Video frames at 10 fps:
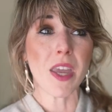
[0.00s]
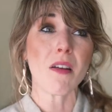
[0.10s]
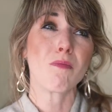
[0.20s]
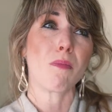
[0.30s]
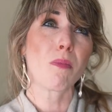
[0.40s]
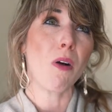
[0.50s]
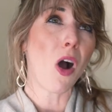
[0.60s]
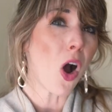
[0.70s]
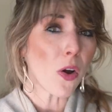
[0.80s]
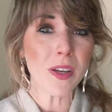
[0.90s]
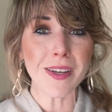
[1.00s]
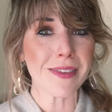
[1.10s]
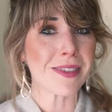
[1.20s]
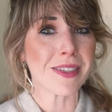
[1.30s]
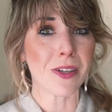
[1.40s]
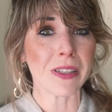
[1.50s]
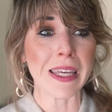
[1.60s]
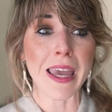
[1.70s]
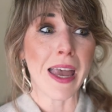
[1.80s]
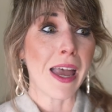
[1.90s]
they aren't
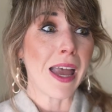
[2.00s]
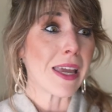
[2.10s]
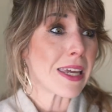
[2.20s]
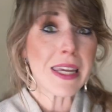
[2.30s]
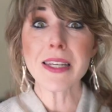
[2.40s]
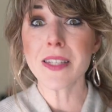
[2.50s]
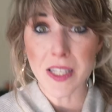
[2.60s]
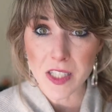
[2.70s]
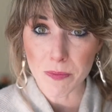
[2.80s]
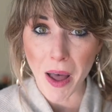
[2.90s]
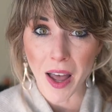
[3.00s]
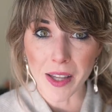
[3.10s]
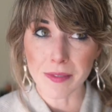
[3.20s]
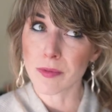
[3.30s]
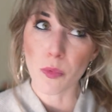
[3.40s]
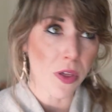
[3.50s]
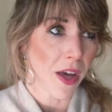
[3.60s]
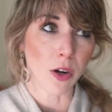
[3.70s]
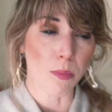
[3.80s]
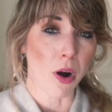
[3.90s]
necessarily easy to spot
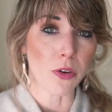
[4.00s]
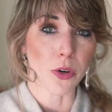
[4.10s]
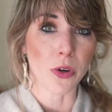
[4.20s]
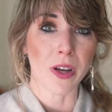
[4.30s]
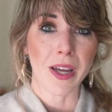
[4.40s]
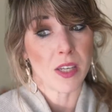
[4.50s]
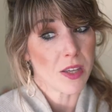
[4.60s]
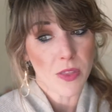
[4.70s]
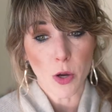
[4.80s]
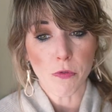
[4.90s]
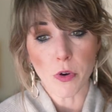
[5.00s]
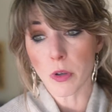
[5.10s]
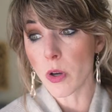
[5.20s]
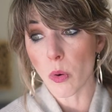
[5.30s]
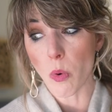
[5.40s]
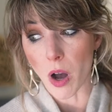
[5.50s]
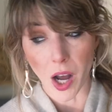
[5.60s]
without a partner and can therefore go